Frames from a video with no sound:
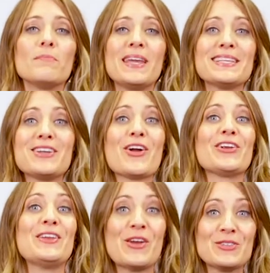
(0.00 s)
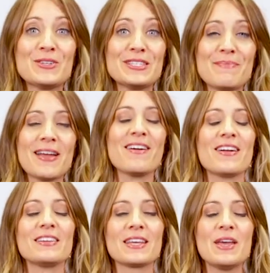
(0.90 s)
because He already knows what's in my
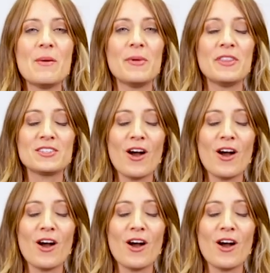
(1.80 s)
heart, but this